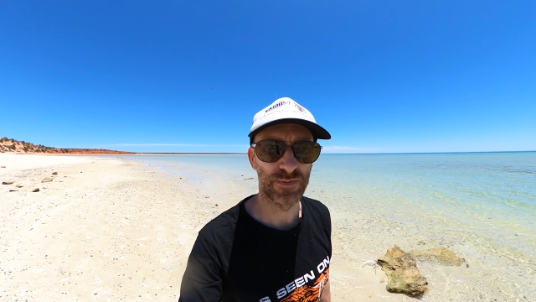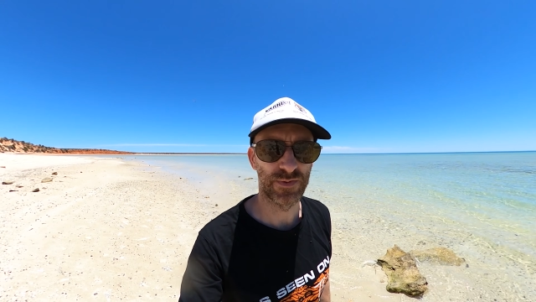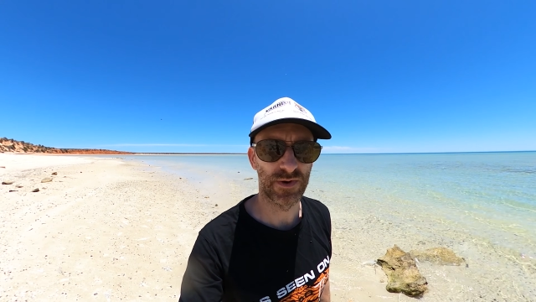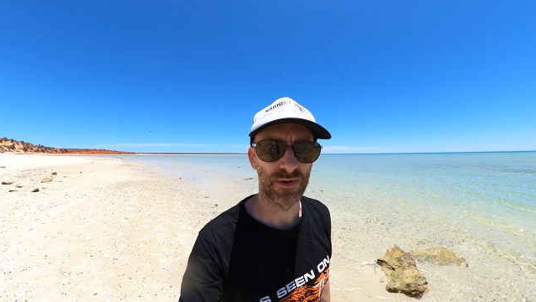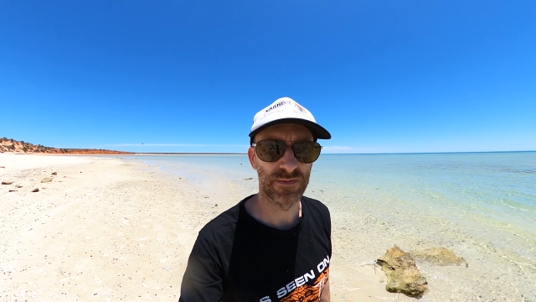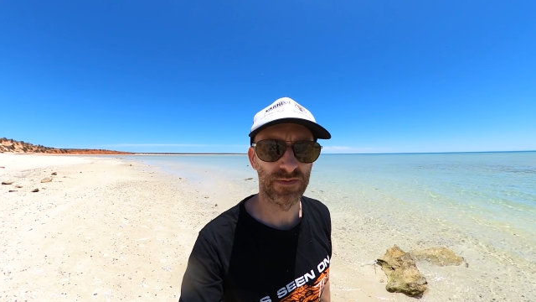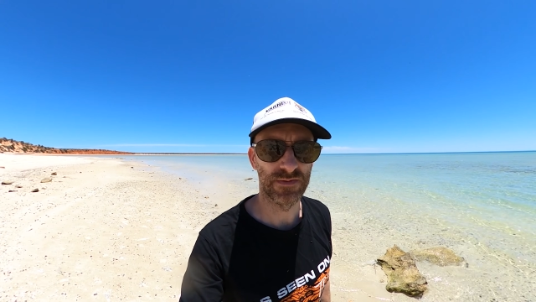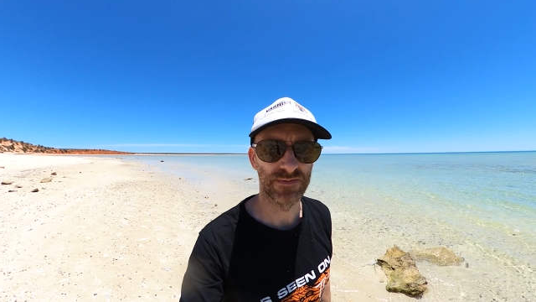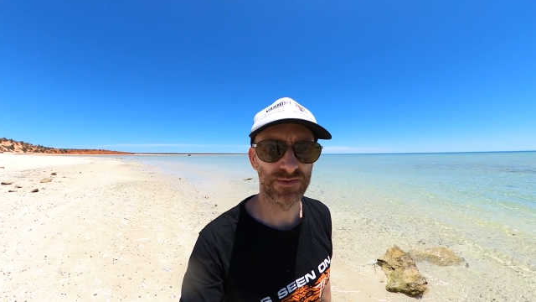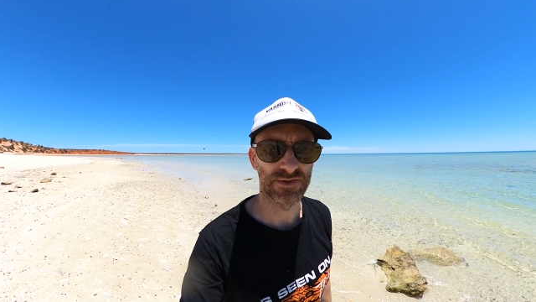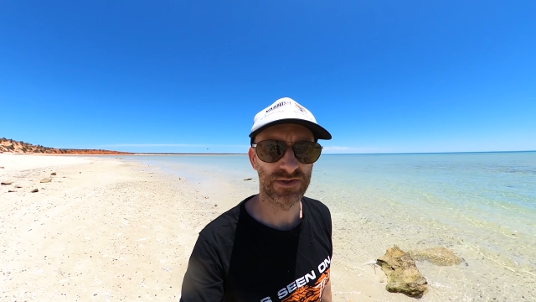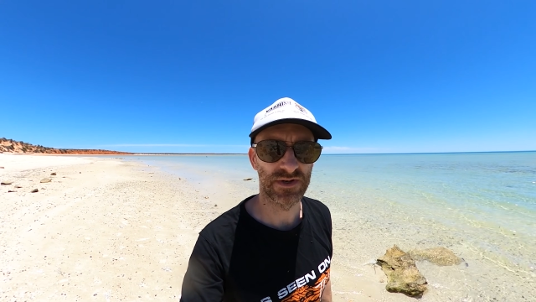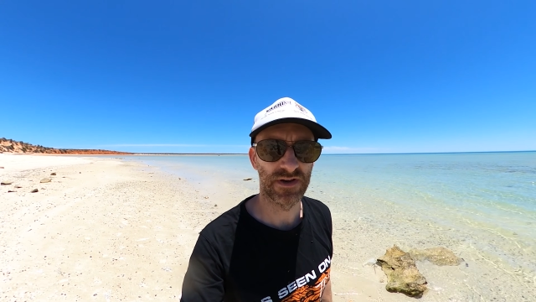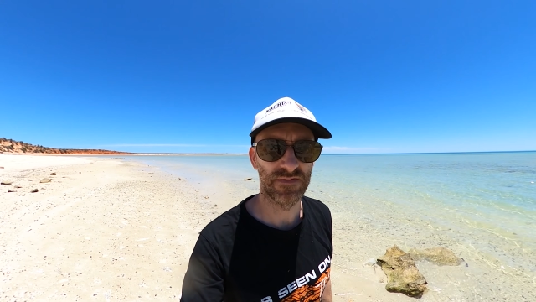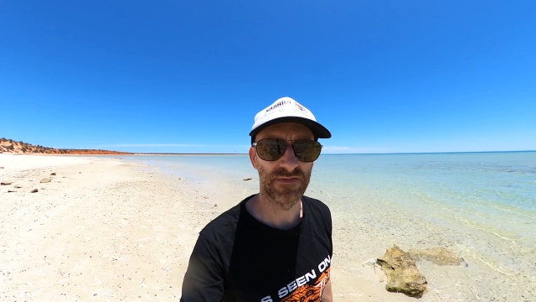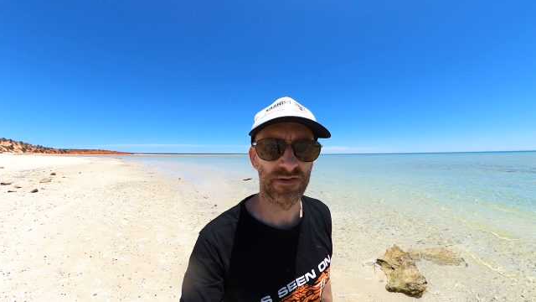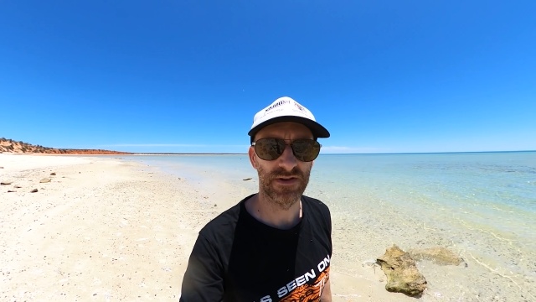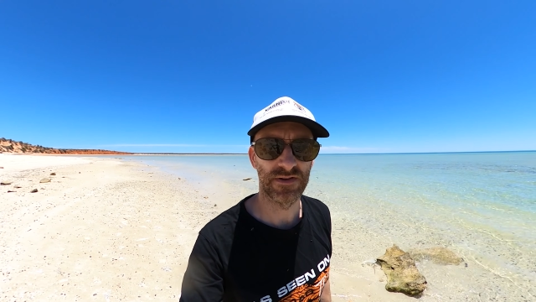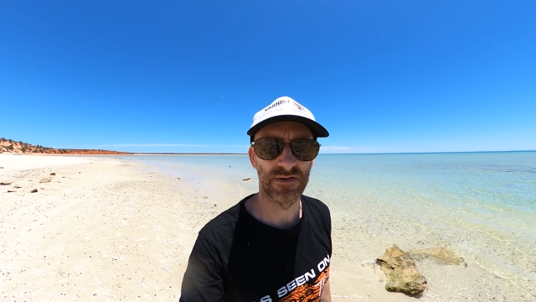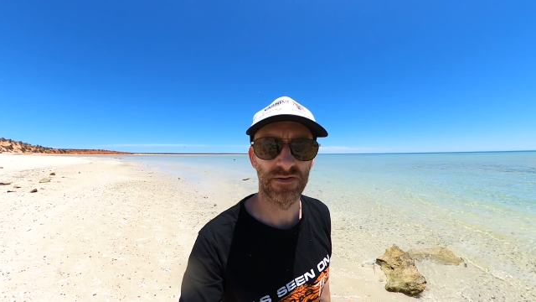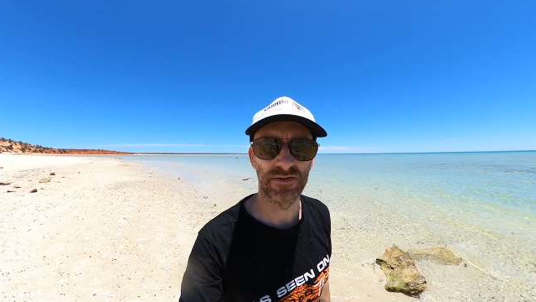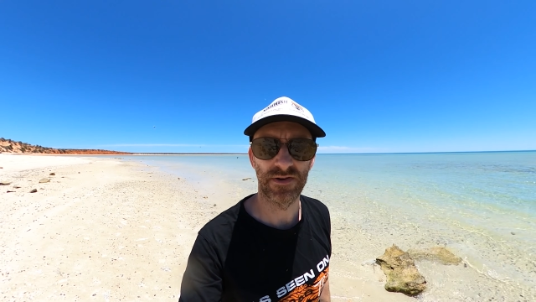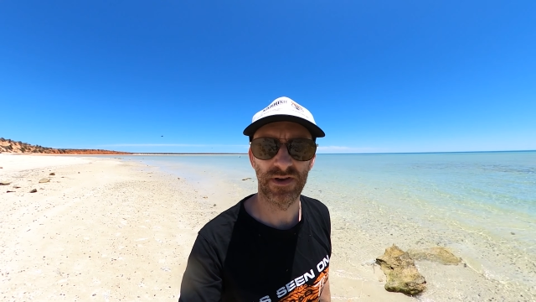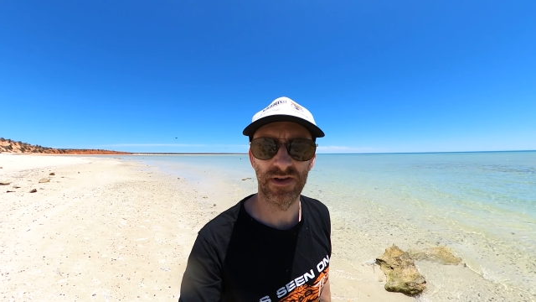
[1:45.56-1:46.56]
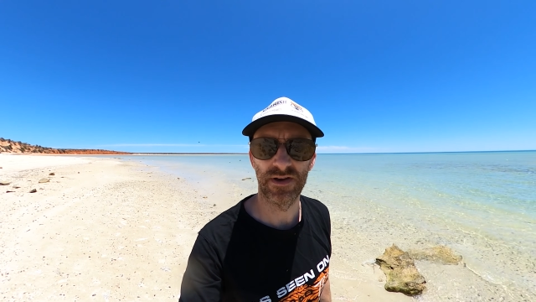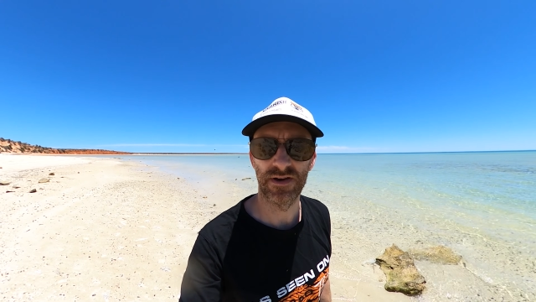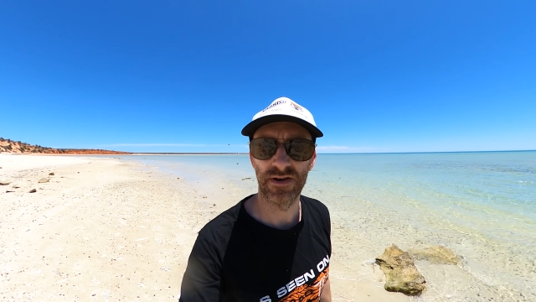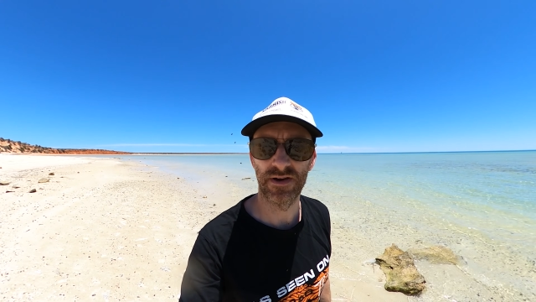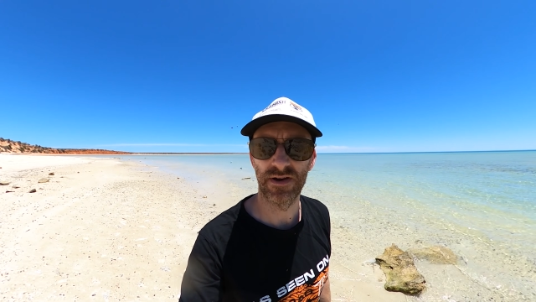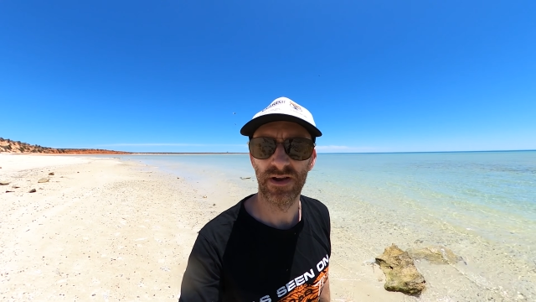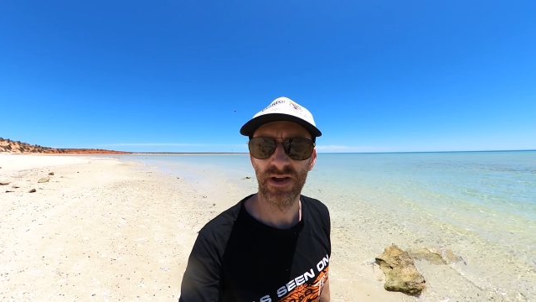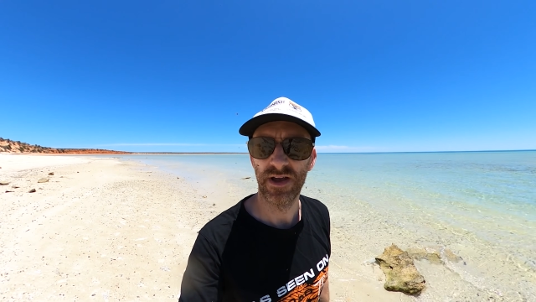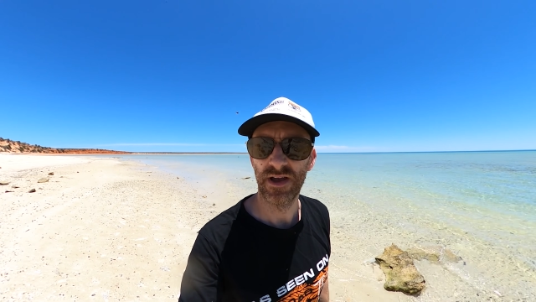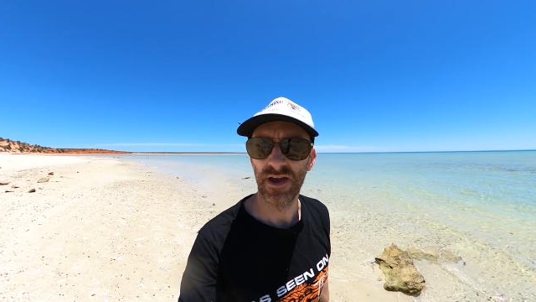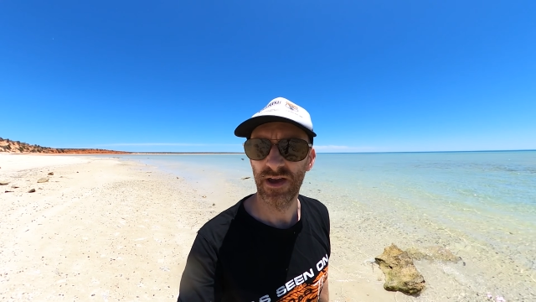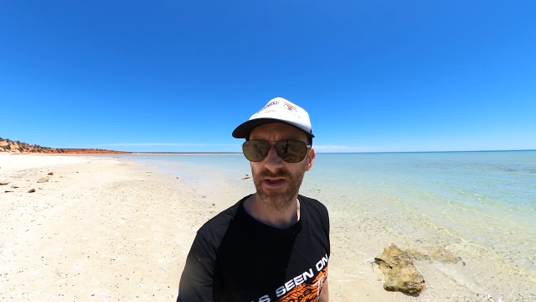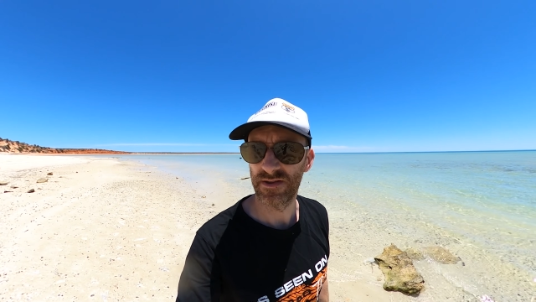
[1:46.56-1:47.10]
problems driving along here.